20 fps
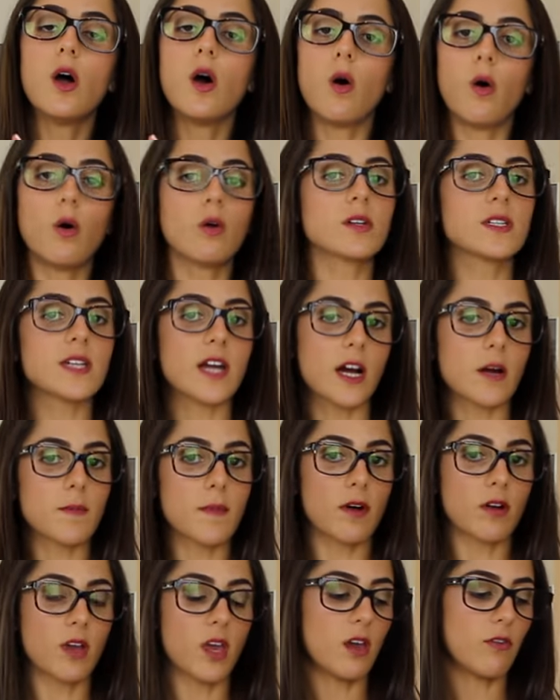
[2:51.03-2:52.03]
Or dairy
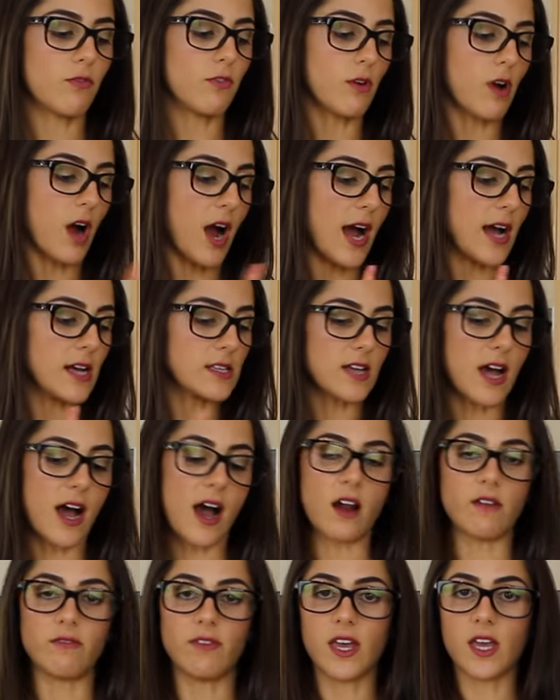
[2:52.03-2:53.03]
milk if you guys
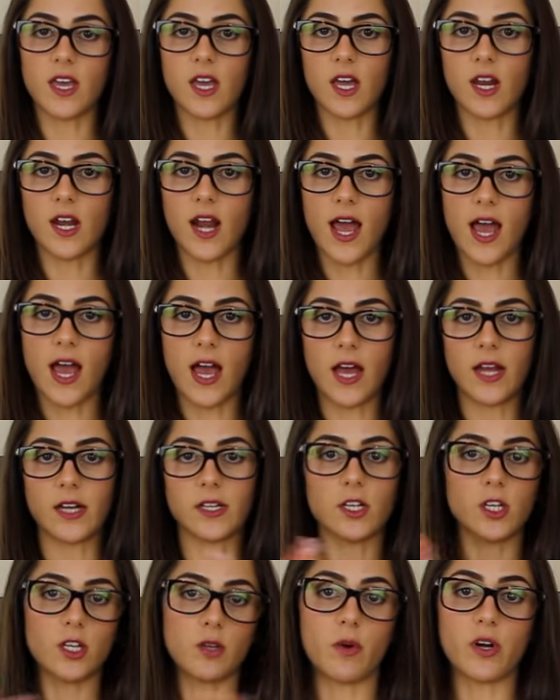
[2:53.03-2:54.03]
aren't vegan and
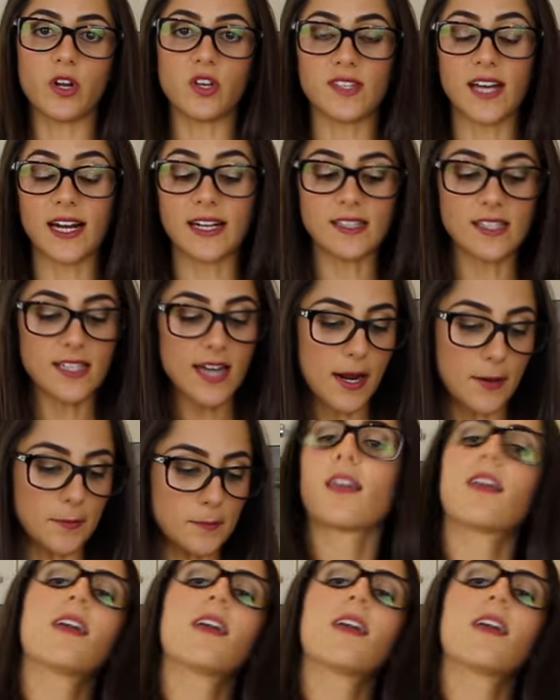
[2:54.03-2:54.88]
you want to use that instead.